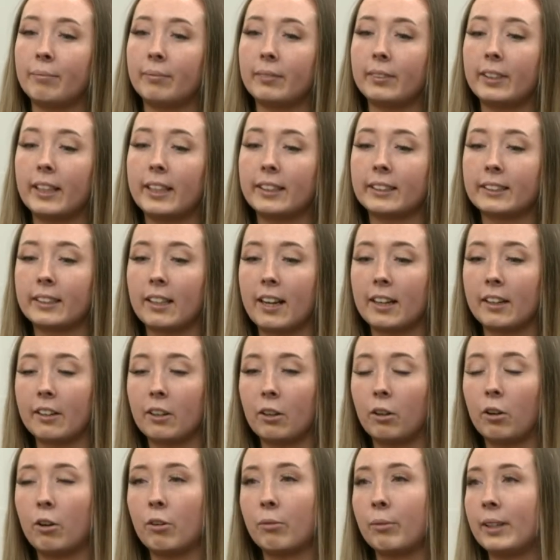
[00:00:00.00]
there's like
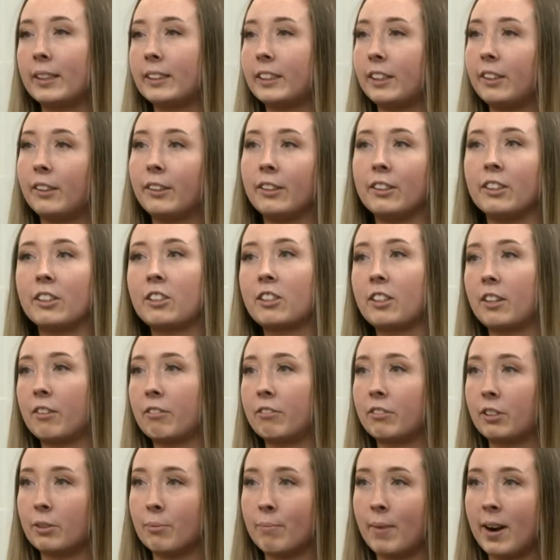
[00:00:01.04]
a lot of ways that you can
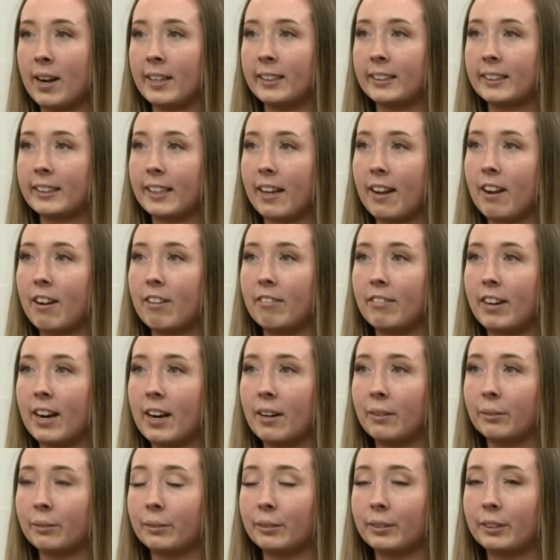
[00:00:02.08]
shift your mindset
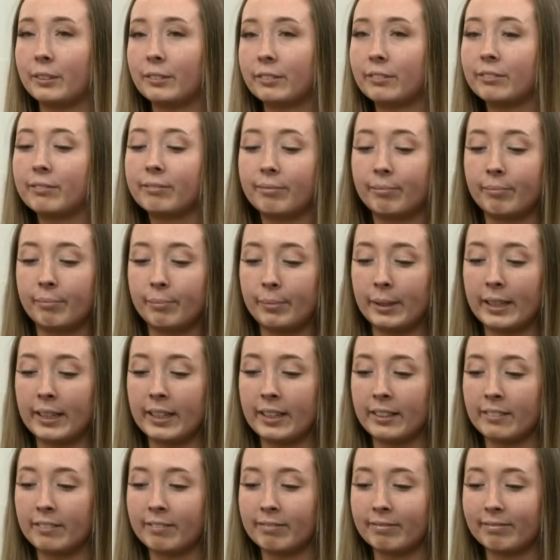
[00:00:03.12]
around
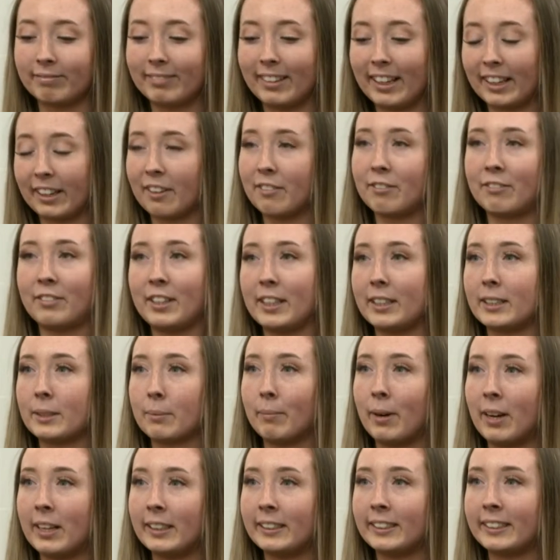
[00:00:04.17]
being like a fixed
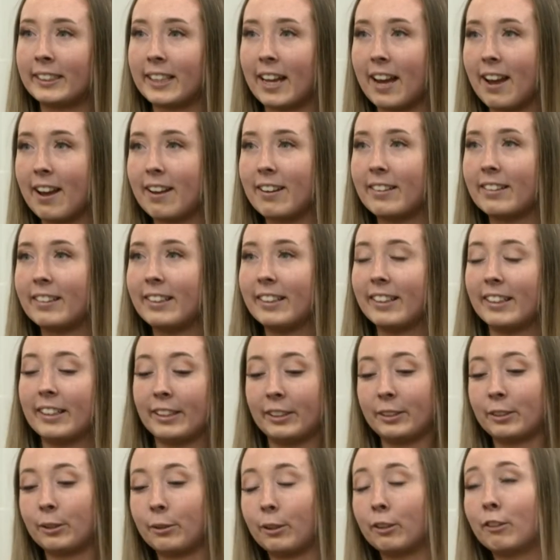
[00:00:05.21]
mindset
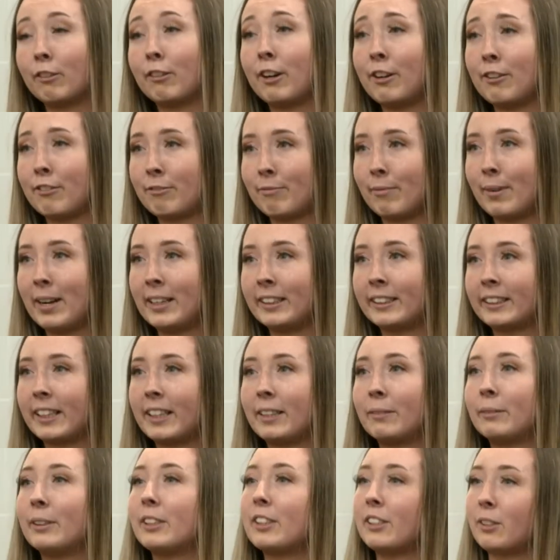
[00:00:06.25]
to a growth
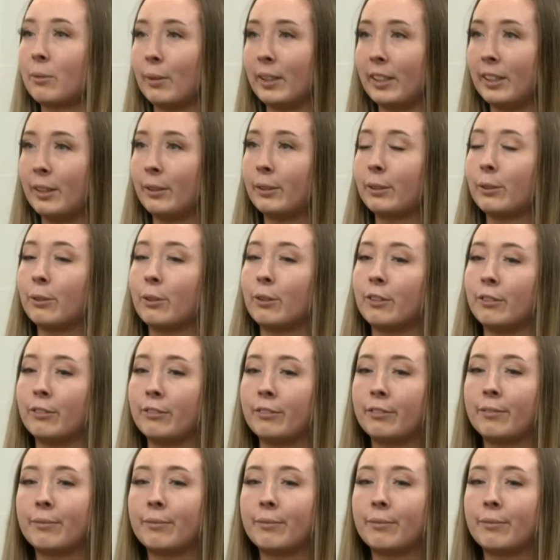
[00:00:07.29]
mindset, which is when you sort of